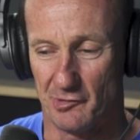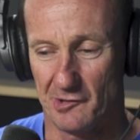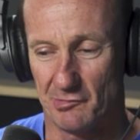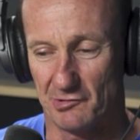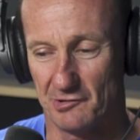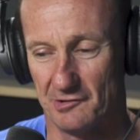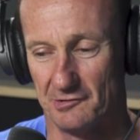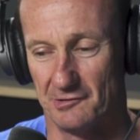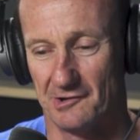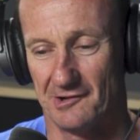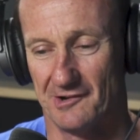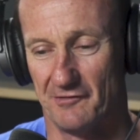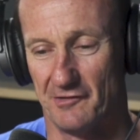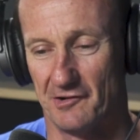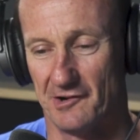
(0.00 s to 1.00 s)
people who
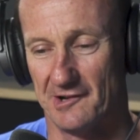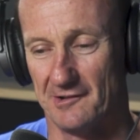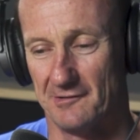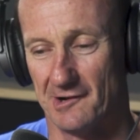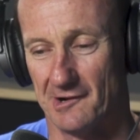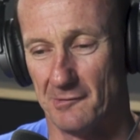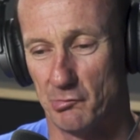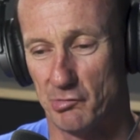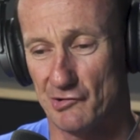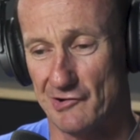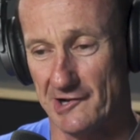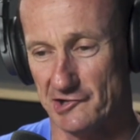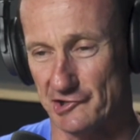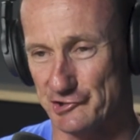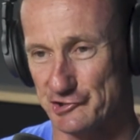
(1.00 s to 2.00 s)
are very
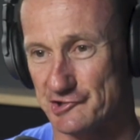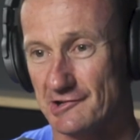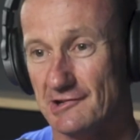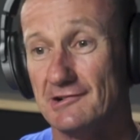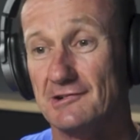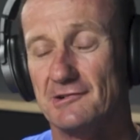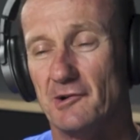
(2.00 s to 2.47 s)
precious